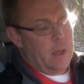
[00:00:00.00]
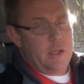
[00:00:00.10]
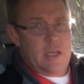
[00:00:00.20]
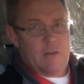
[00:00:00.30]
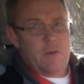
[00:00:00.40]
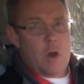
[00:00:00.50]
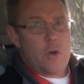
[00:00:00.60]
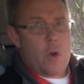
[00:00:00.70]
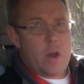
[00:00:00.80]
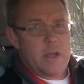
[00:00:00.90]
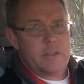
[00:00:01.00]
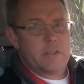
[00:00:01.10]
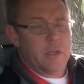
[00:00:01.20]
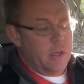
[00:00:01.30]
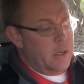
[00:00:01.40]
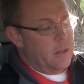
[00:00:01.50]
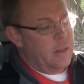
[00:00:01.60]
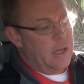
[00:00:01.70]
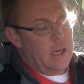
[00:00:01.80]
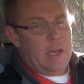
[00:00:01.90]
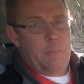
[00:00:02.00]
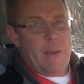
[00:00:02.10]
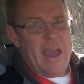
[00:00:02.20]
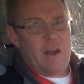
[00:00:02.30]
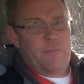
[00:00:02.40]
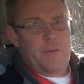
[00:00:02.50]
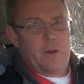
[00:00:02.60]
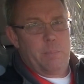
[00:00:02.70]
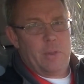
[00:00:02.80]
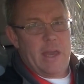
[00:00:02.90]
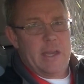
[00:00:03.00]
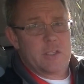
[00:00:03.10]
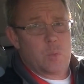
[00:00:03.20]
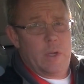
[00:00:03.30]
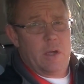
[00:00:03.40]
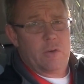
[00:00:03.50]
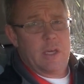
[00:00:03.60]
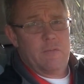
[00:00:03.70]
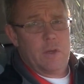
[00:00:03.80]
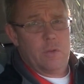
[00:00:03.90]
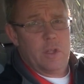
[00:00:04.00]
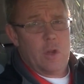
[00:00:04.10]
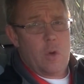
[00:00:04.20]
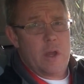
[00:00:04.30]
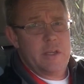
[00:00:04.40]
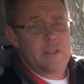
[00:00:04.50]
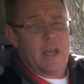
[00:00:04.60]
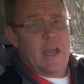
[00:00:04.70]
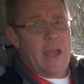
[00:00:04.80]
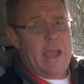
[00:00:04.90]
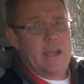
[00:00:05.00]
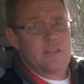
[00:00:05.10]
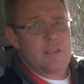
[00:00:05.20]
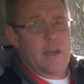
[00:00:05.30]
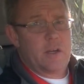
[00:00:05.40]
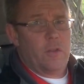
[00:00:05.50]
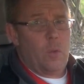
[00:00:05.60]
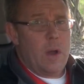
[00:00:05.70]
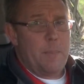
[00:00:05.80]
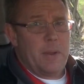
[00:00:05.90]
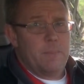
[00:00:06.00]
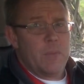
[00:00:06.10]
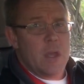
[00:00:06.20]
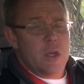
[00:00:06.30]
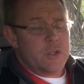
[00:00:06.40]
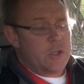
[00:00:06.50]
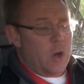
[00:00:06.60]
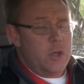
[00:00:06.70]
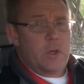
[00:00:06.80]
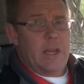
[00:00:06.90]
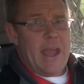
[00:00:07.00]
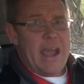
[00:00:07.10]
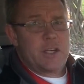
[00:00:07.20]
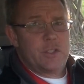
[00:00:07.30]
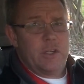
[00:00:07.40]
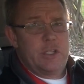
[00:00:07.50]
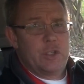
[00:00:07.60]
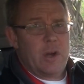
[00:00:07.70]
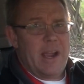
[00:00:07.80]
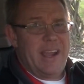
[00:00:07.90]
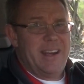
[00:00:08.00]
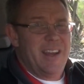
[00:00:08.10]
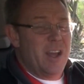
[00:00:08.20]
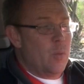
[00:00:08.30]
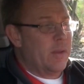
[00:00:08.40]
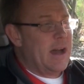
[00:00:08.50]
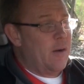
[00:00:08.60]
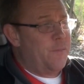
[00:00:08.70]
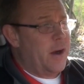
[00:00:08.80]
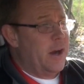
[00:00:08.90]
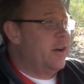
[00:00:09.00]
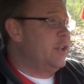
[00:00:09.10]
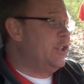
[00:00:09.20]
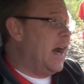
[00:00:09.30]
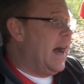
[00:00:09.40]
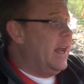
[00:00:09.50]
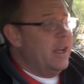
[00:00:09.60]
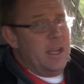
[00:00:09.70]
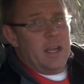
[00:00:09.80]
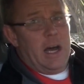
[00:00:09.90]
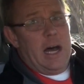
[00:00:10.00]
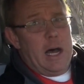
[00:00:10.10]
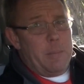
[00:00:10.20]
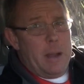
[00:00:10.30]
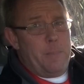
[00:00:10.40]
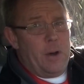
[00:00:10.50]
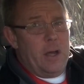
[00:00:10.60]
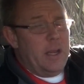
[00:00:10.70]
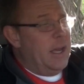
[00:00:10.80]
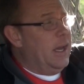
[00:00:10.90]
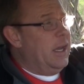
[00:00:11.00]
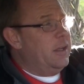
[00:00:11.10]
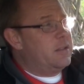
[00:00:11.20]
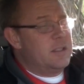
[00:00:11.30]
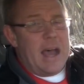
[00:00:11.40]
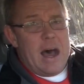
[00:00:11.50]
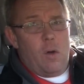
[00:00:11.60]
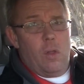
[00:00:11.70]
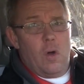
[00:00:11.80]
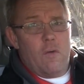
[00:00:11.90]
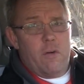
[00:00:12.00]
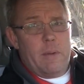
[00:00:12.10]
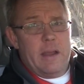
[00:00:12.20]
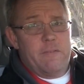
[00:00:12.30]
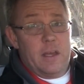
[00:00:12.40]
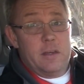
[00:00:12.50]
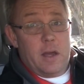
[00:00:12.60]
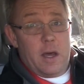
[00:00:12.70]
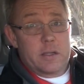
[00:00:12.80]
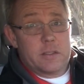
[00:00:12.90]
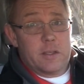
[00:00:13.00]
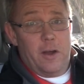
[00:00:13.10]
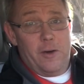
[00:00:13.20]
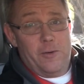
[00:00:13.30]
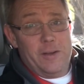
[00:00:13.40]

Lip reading: and give no noise. The battlefield blanks will give you the noise and cycle the weapon. So you can actually train without firing a shot. I put a towel over my vent ducts, so